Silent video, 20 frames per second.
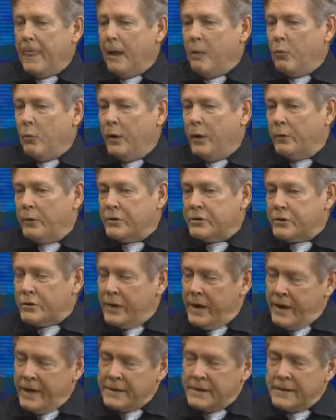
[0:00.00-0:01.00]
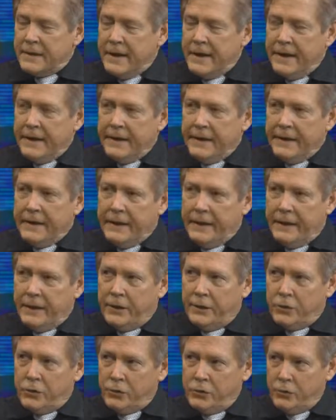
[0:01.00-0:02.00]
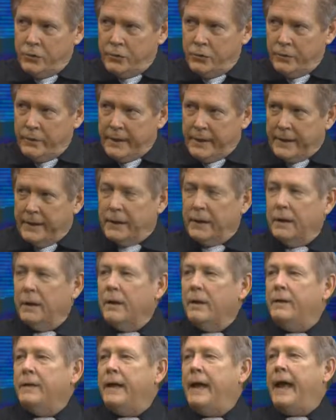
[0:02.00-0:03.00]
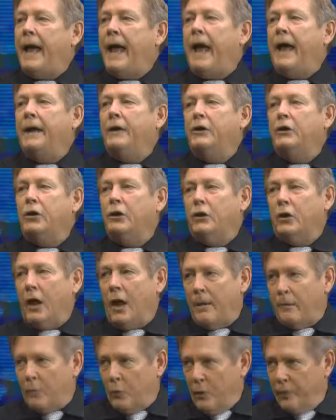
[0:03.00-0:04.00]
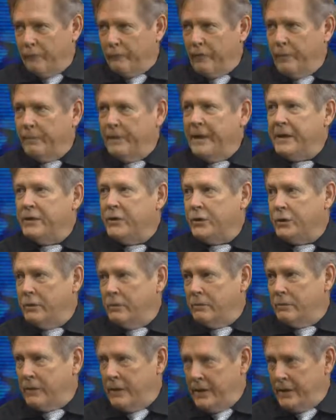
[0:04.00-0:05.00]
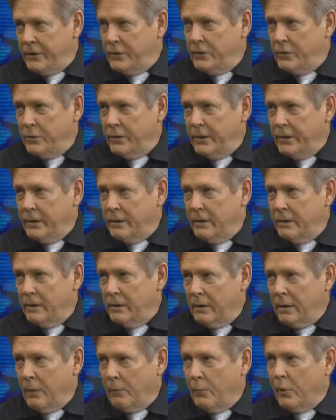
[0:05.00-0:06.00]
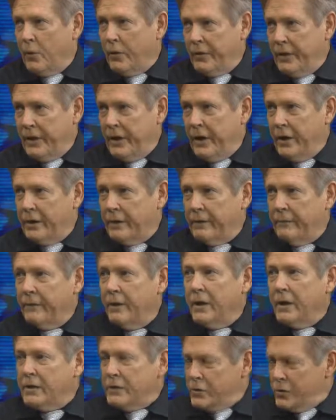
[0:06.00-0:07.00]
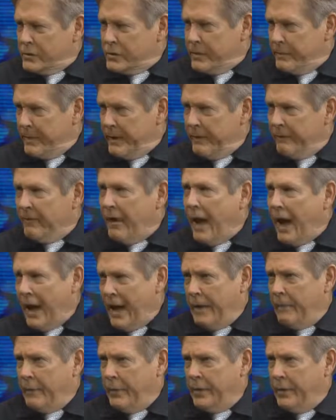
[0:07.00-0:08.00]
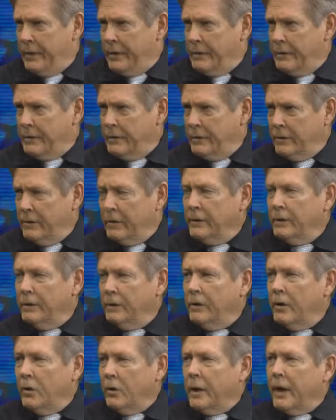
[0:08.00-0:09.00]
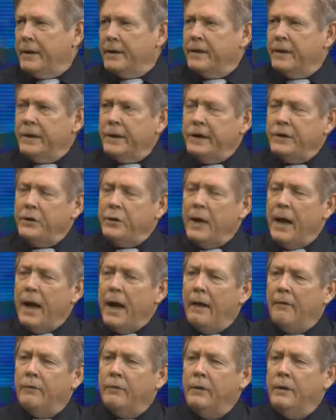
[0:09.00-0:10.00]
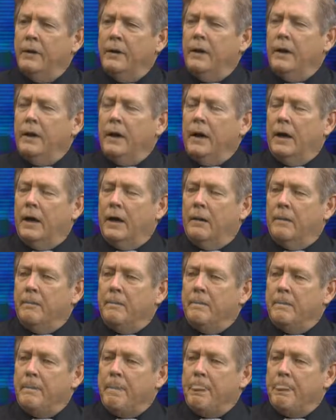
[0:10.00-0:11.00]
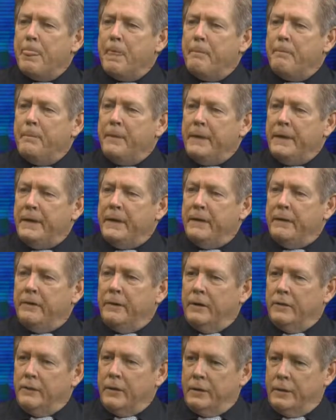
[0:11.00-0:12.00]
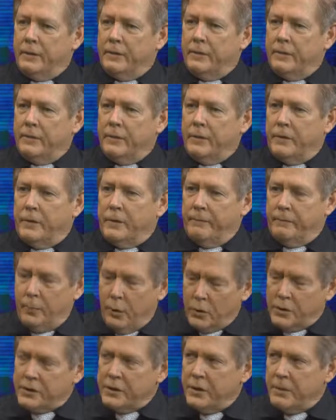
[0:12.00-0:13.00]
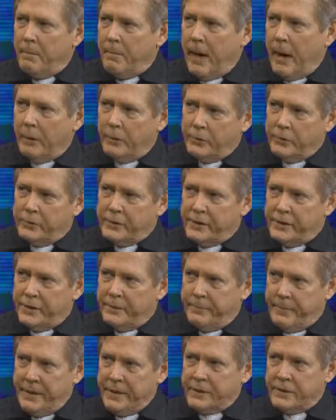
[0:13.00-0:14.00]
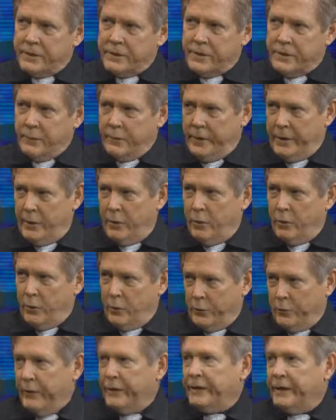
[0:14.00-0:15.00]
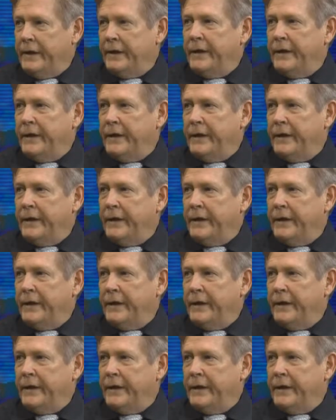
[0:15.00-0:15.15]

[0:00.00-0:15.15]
When it was translated into Greek, they added a lot more information into it, a lot more of the narrative. So it's a bit of a hybrid. Okay, then you have the books of the Bible, the epistles that we know were written in